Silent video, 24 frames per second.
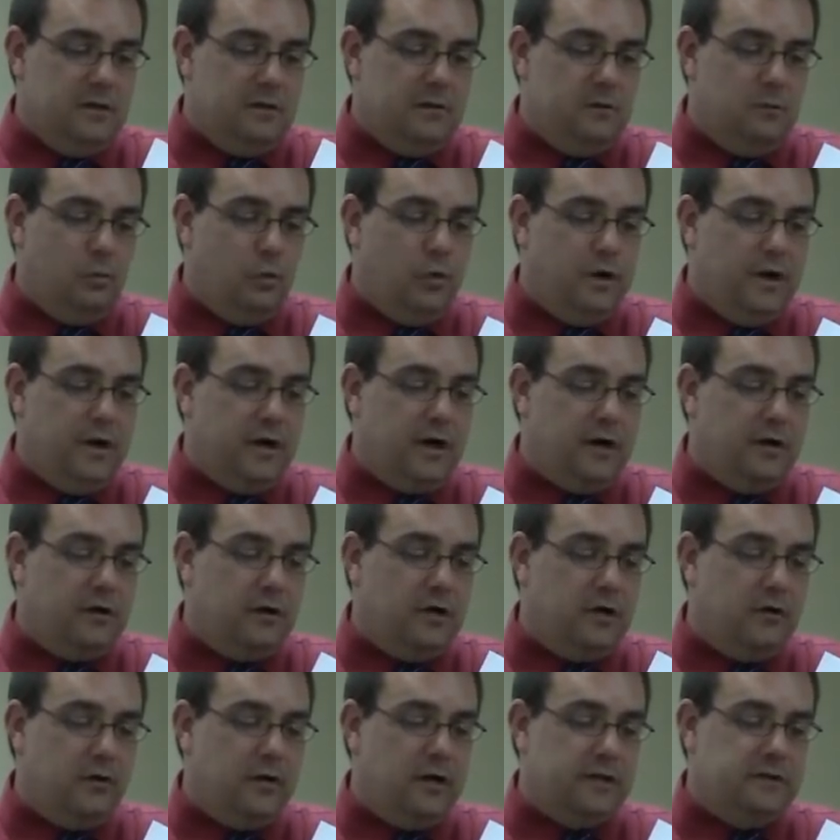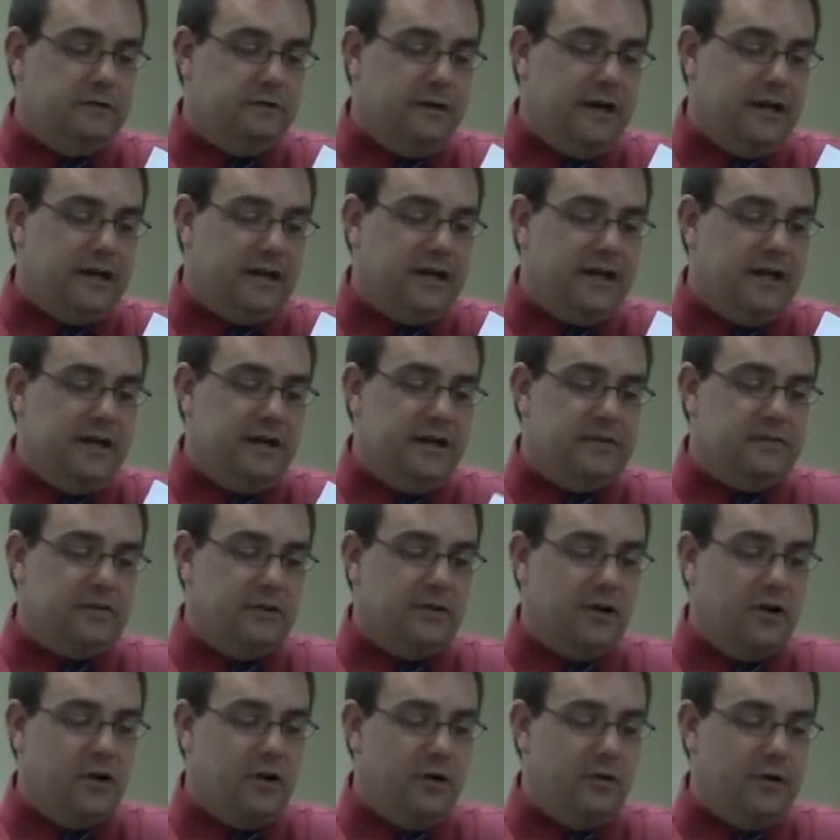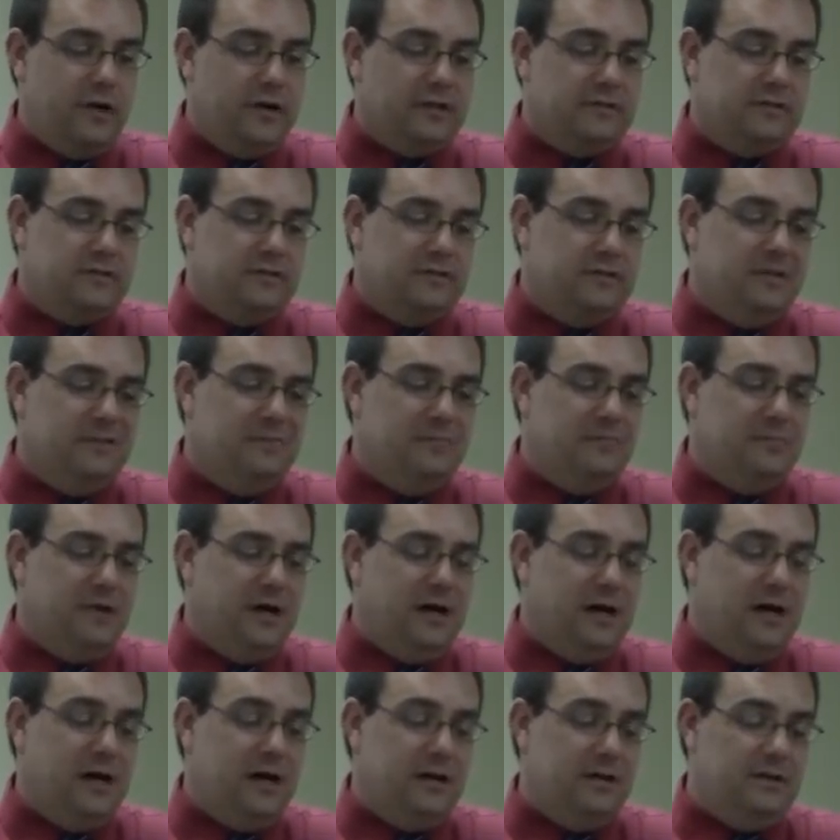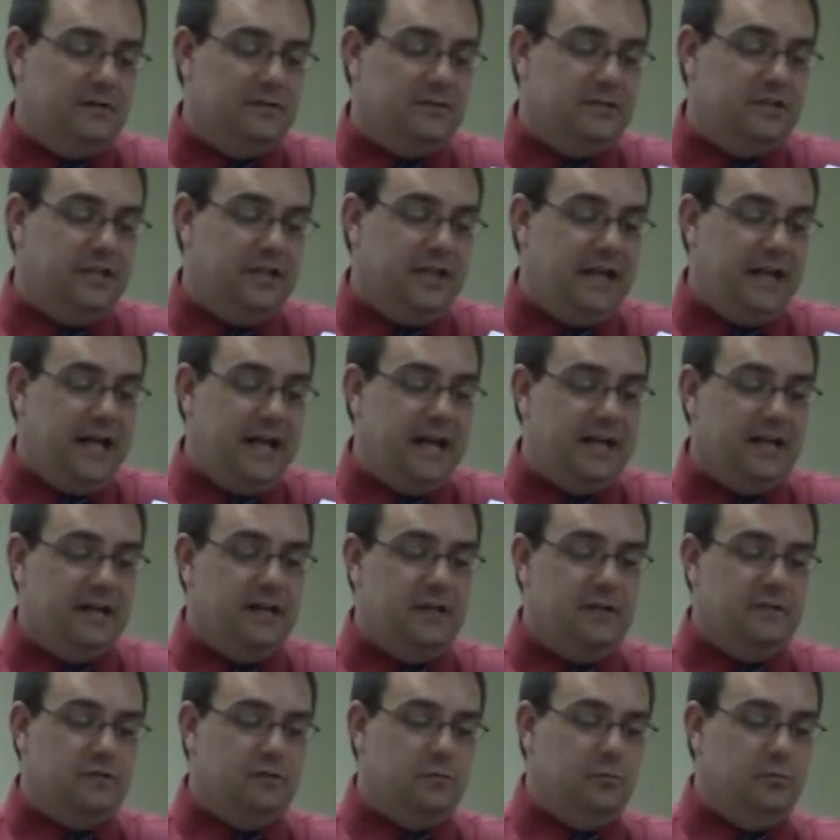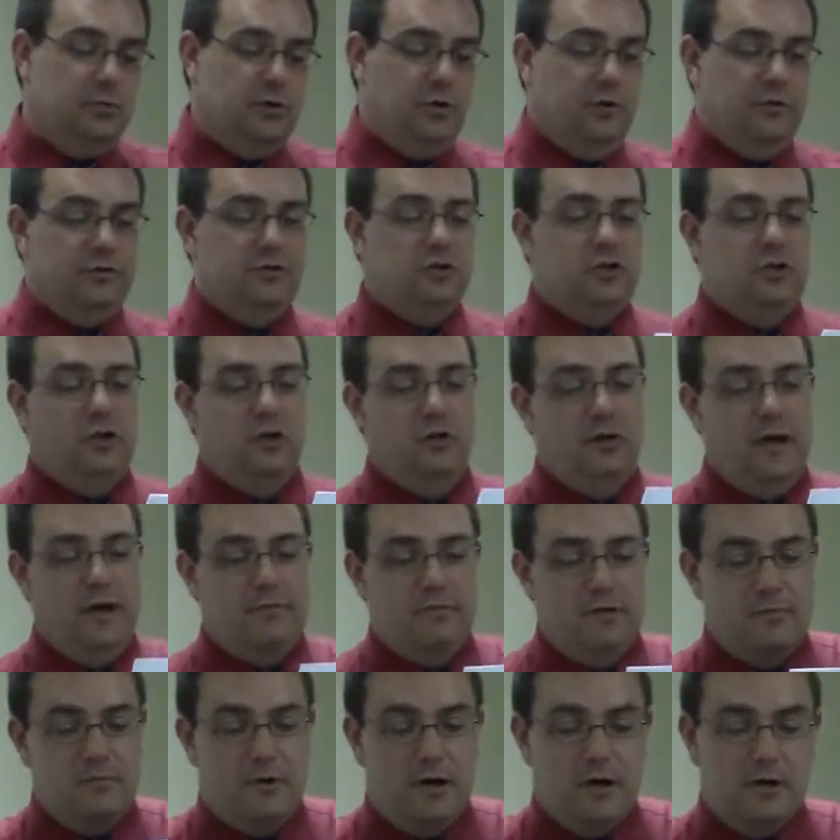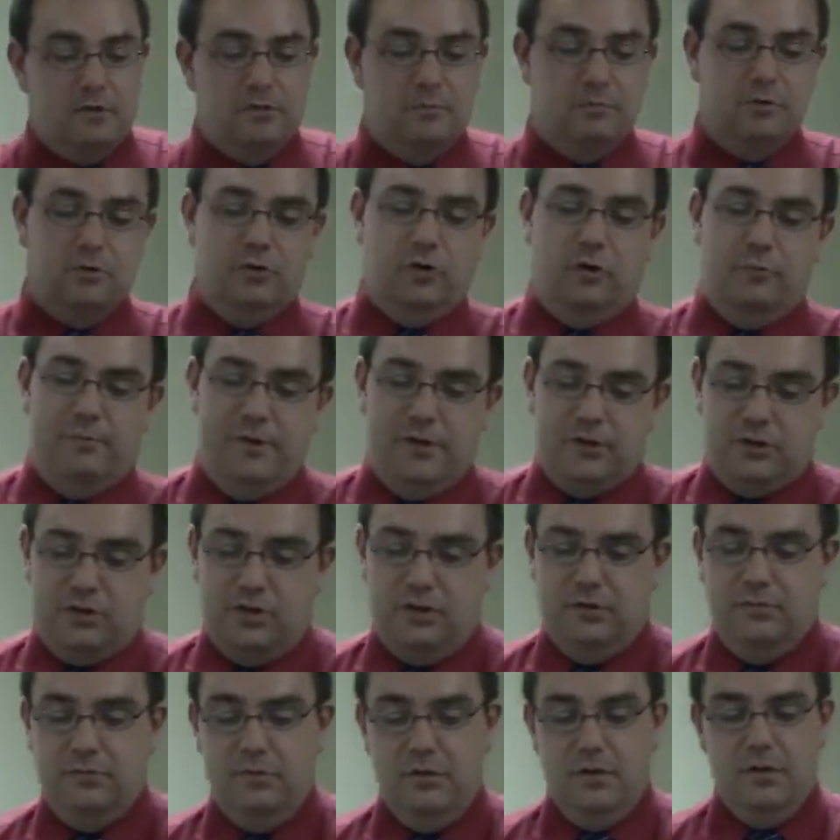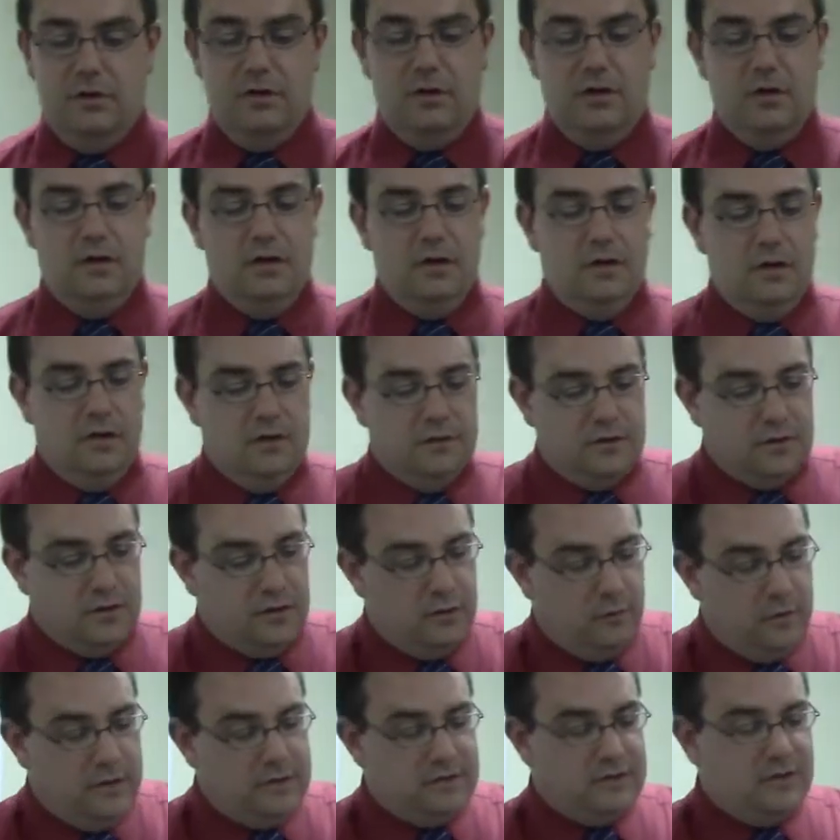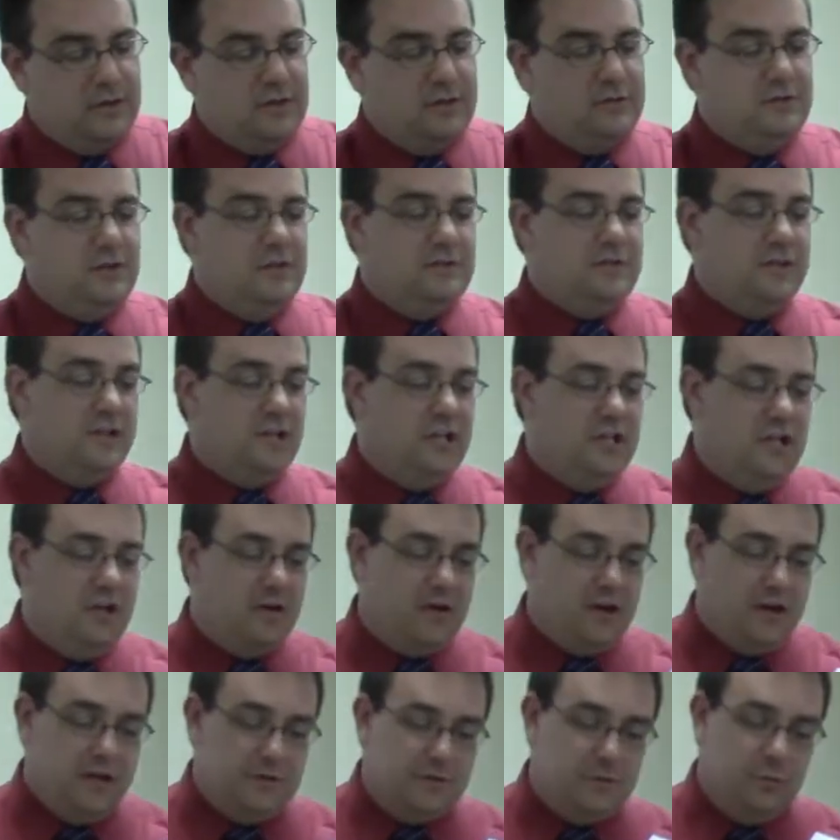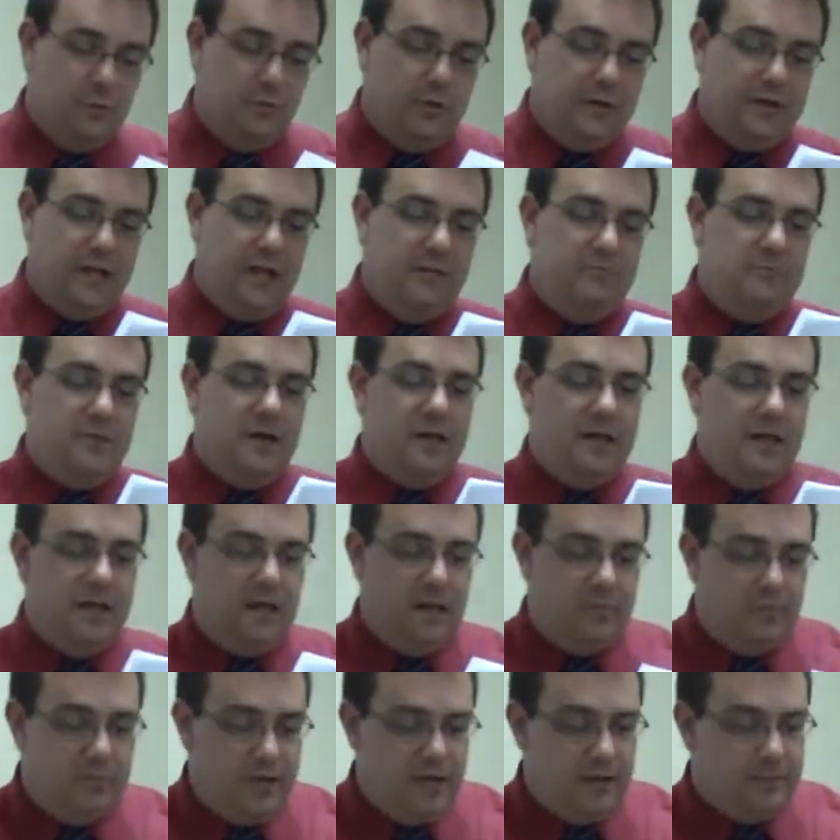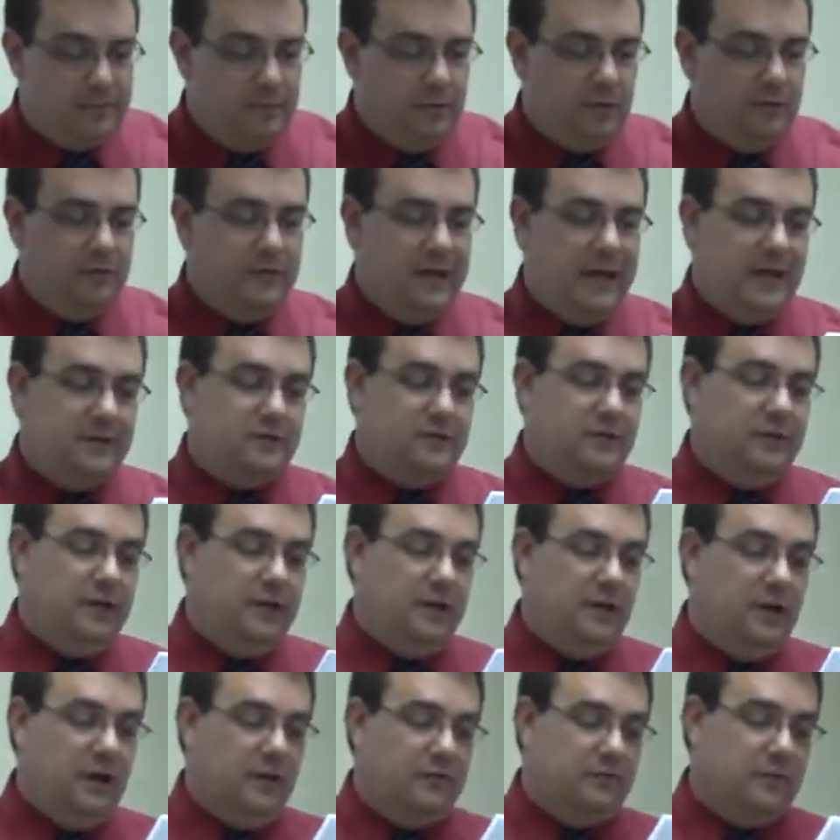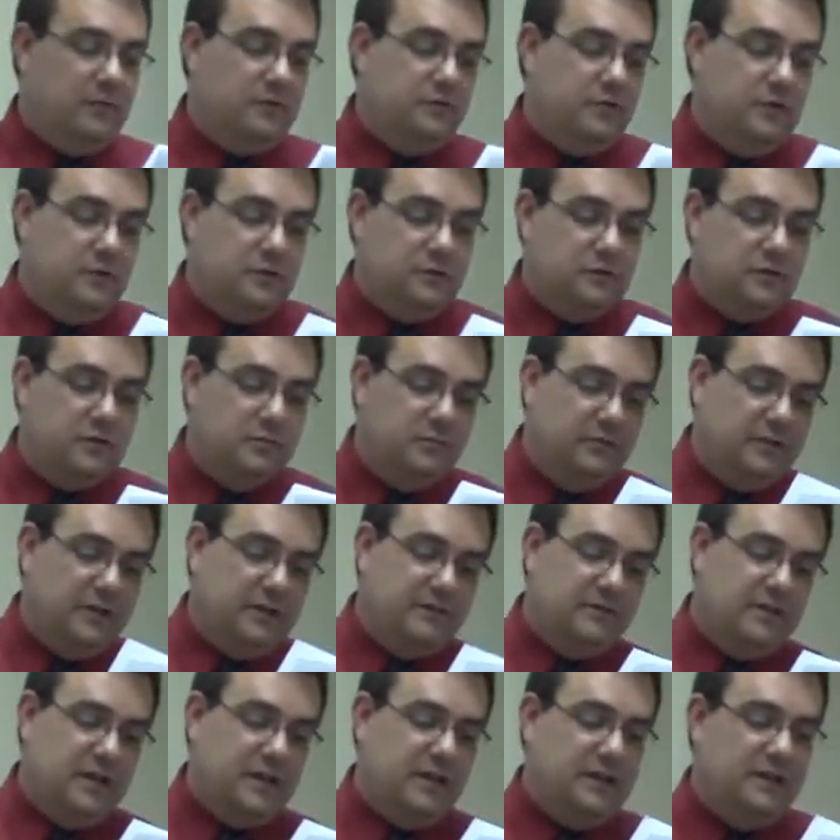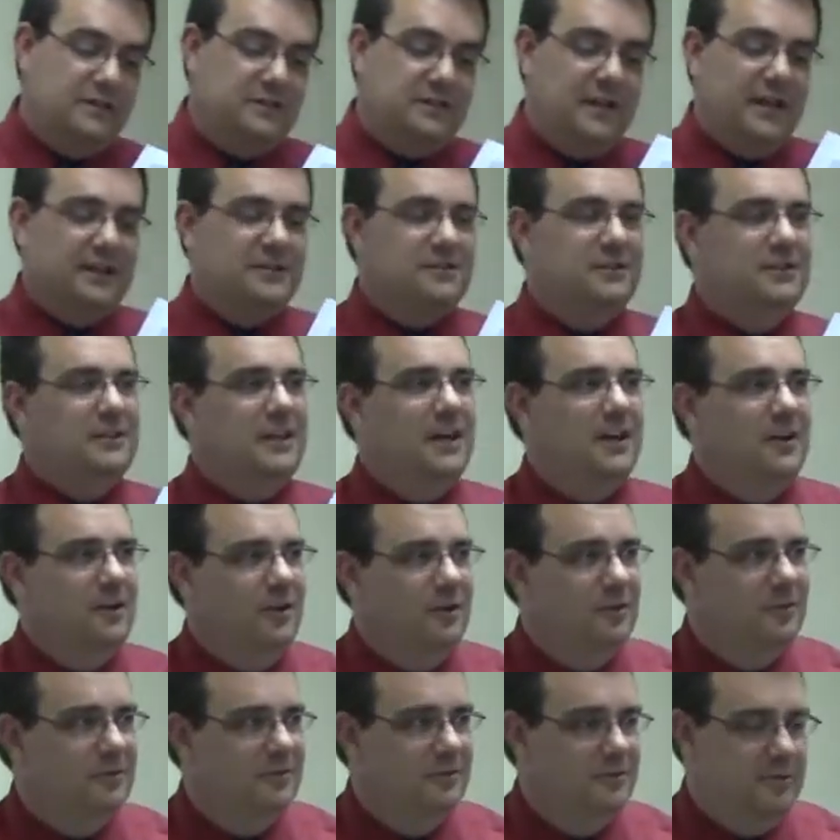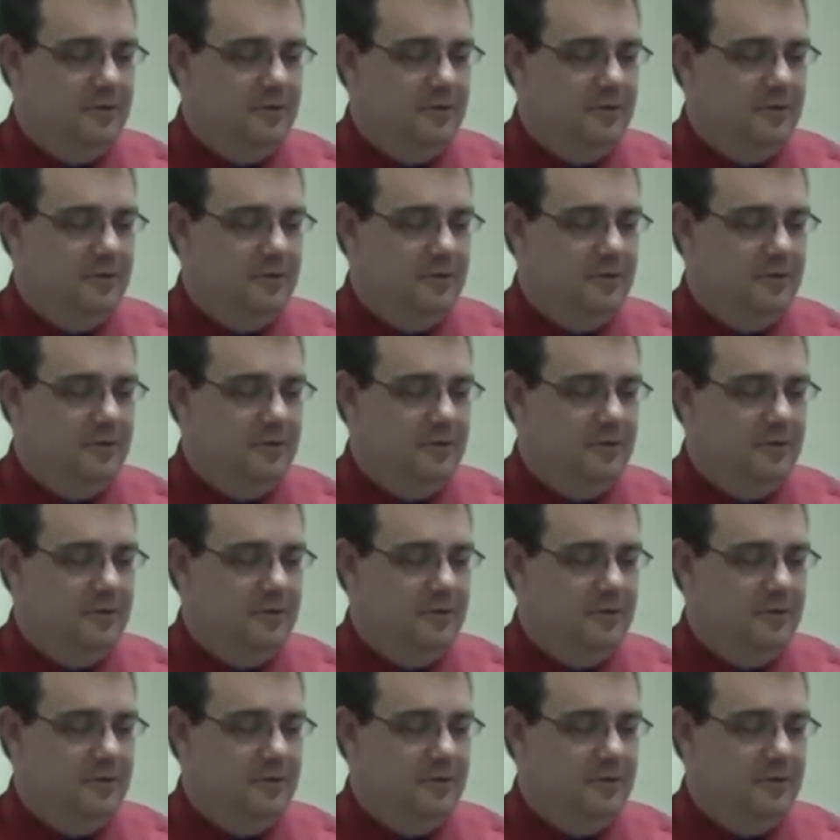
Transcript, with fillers: Where Codex Vaticanus and Codex uh, Sinaiticus both show a remarkable omission. The coincidence is a curious one, and many people, naturally enough, refuse to believe that it is accidental.